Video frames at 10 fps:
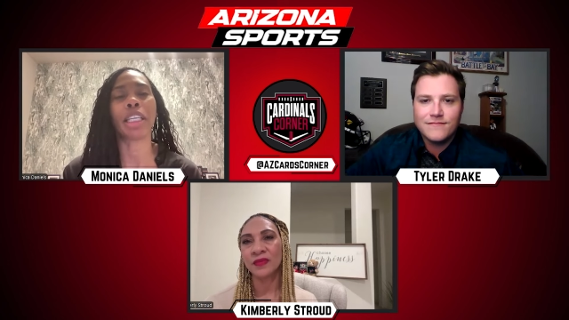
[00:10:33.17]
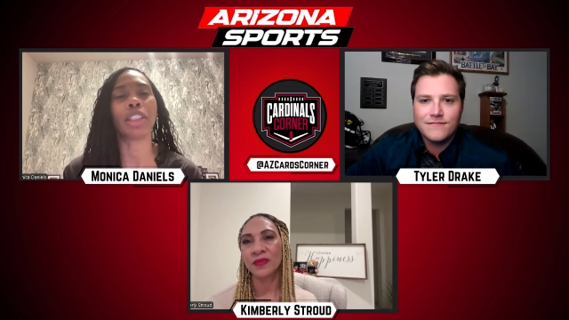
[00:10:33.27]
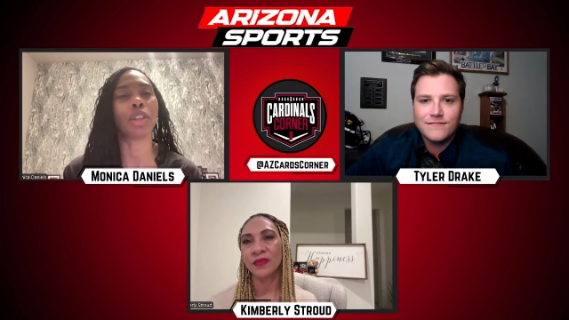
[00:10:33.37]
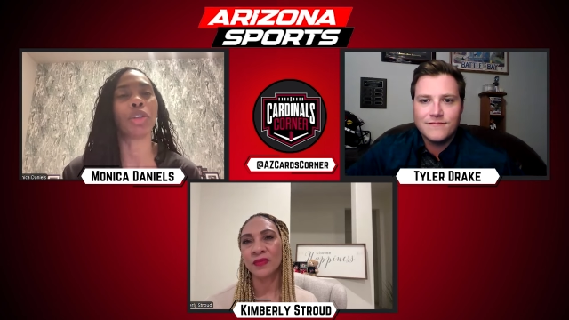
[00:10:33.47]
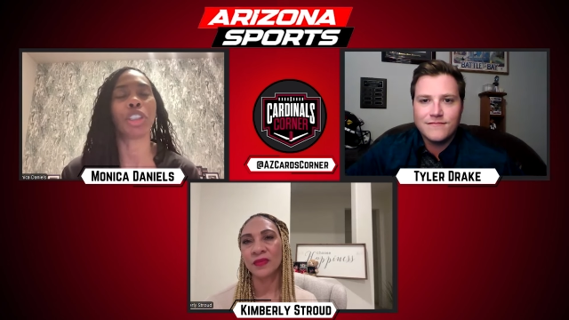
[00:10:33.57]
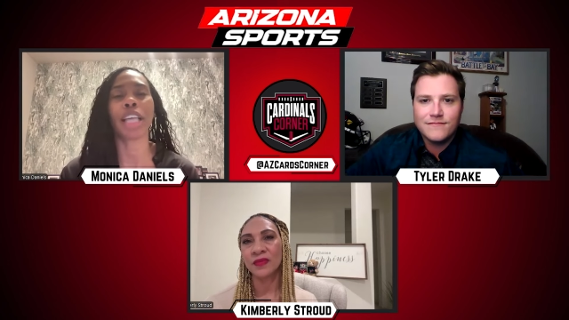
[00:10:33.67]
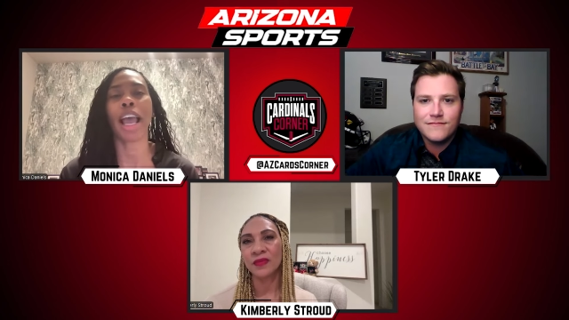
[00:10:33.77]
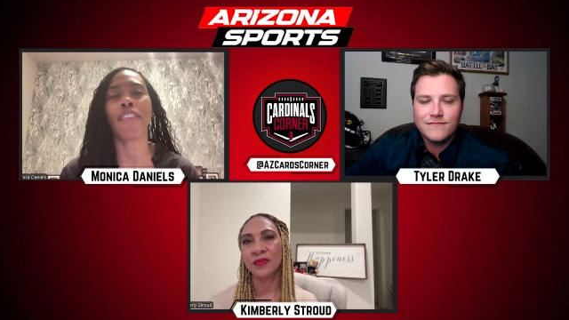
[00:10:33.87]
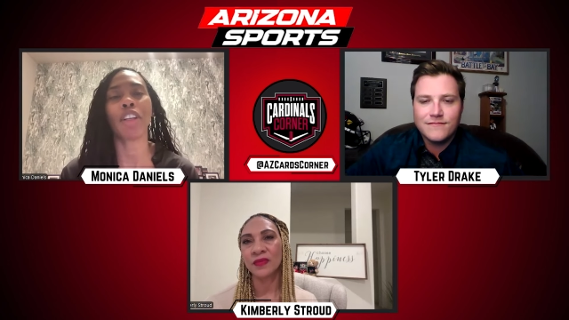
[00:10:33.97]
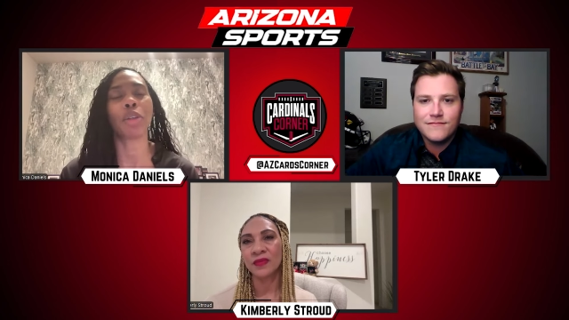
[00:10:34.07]
Speaker 1: And so just
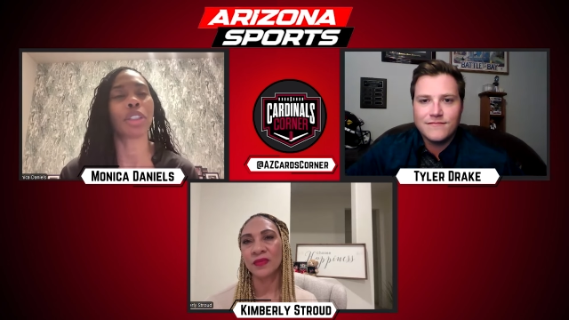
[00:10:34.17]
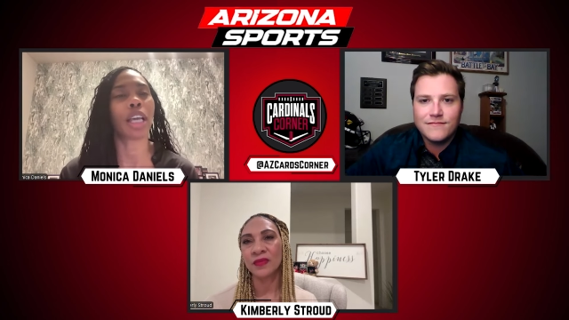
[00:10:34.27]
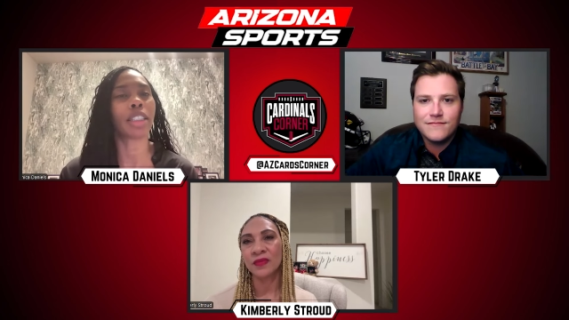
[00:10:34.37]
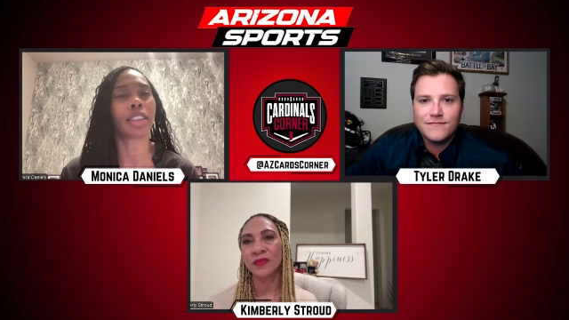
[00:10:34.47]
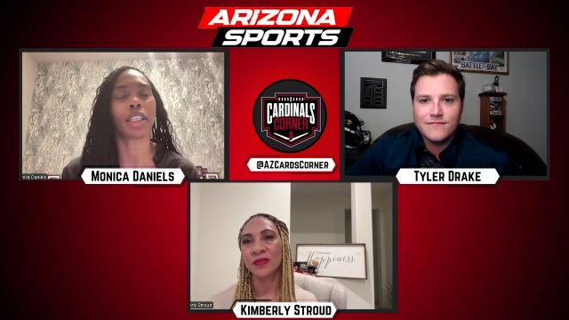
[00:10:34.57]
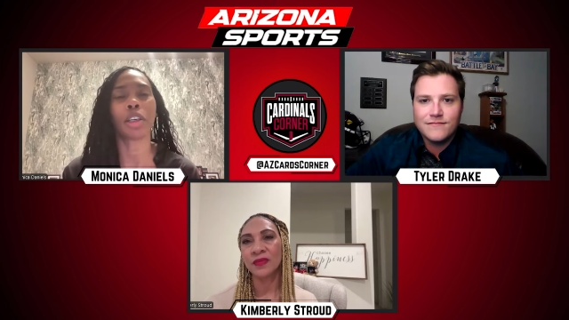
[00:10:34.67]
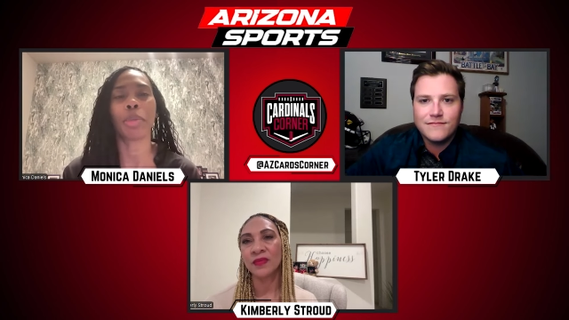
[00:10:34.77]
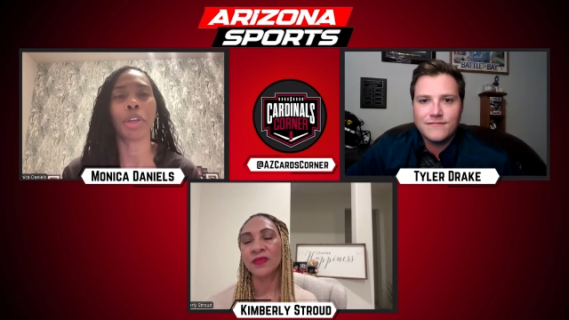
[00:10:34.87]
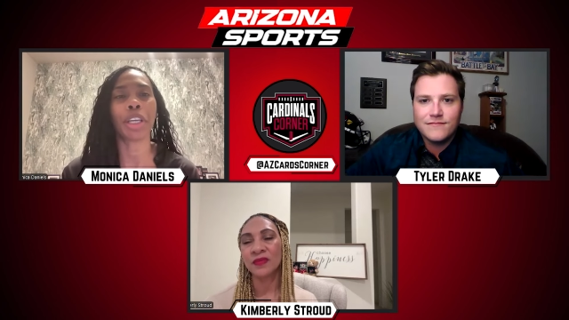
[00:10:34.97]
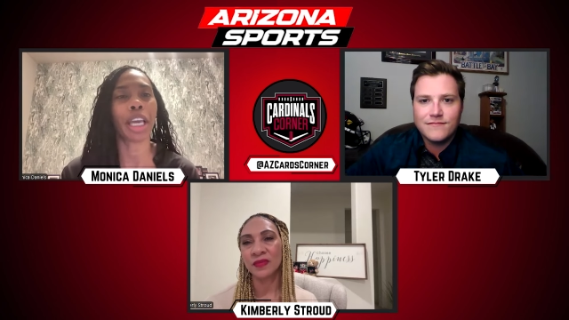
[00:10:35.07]
having those constant
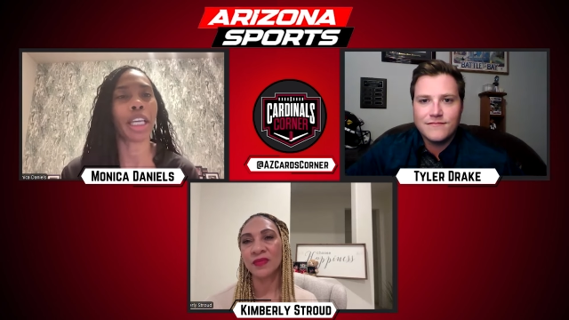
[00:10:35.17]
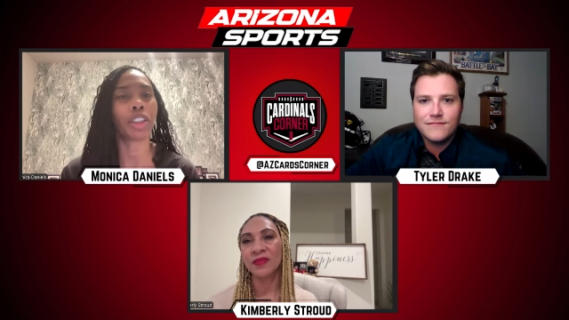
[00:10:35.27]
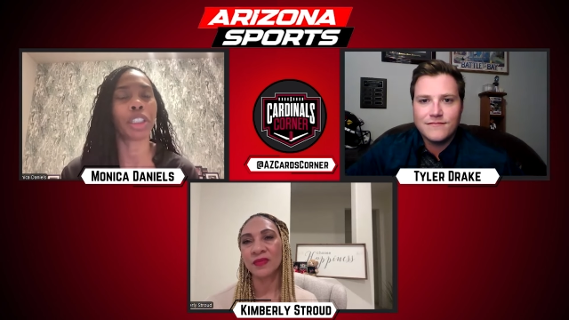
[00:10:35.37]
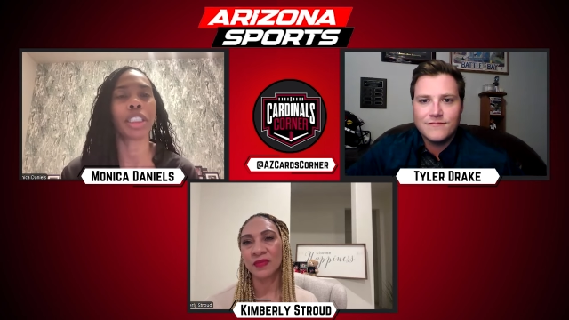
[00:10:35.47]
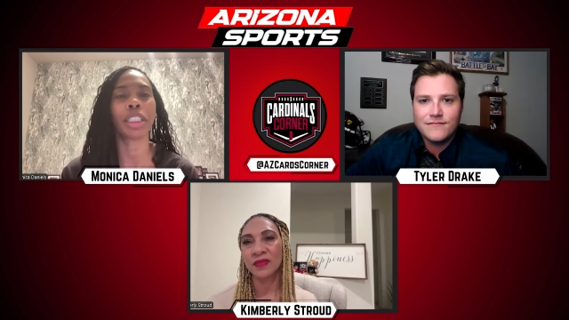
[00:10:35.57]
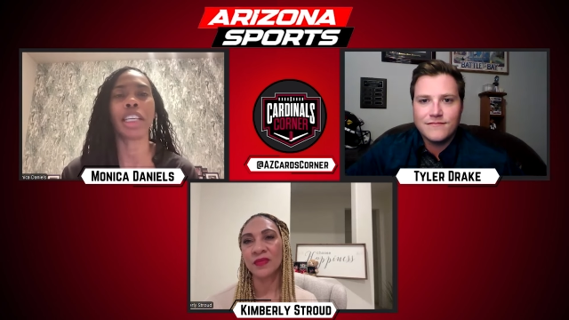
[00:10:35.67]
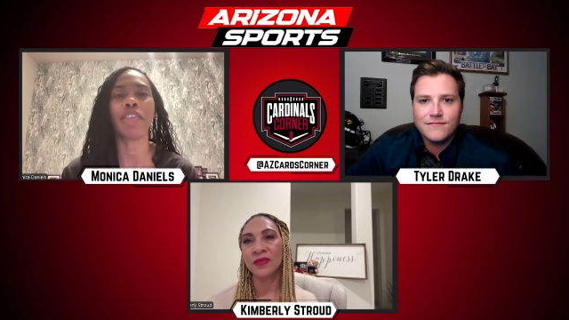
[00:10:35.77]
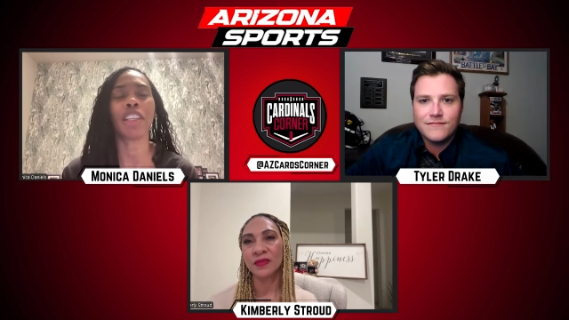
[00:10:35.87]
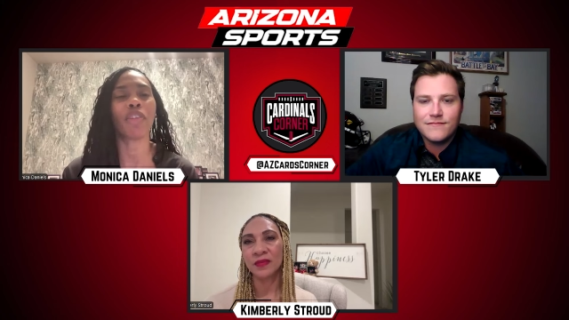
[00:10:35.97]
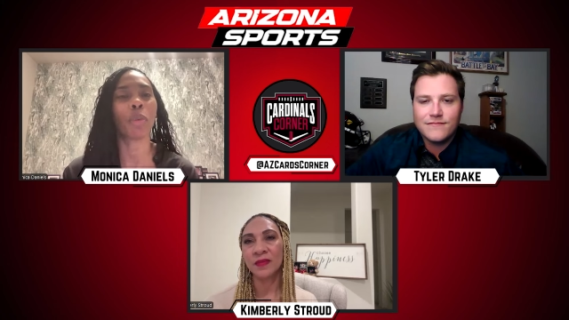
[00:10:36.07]
communications,
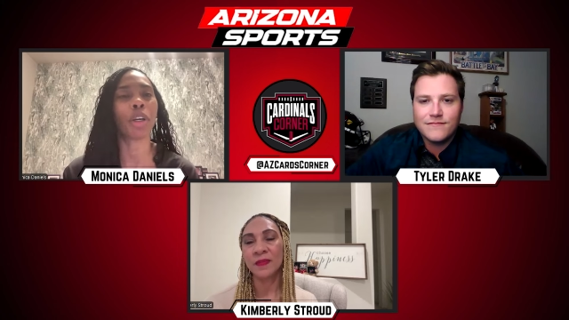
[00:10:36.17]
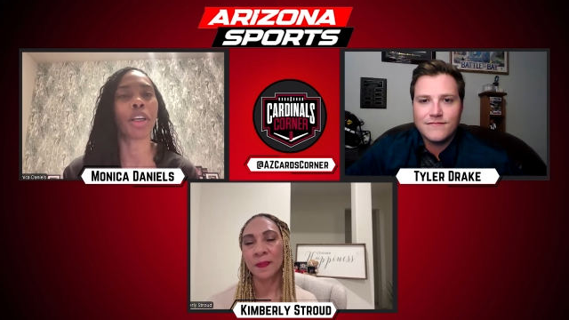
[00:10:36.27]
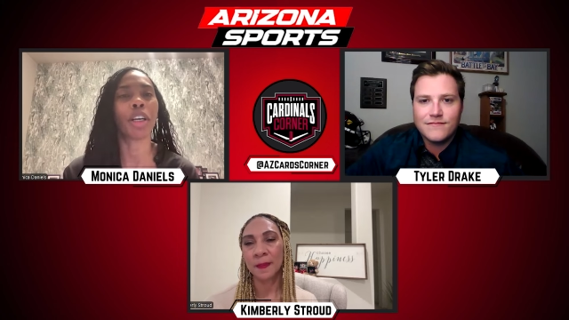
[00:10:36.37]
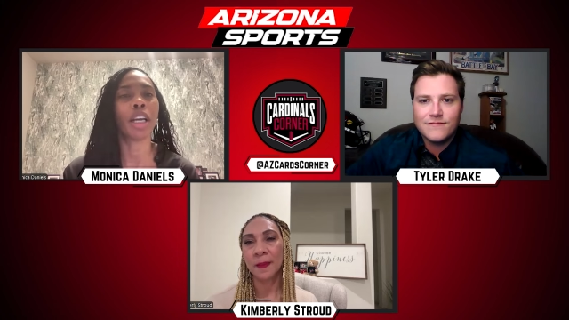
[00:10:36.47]
even if we're,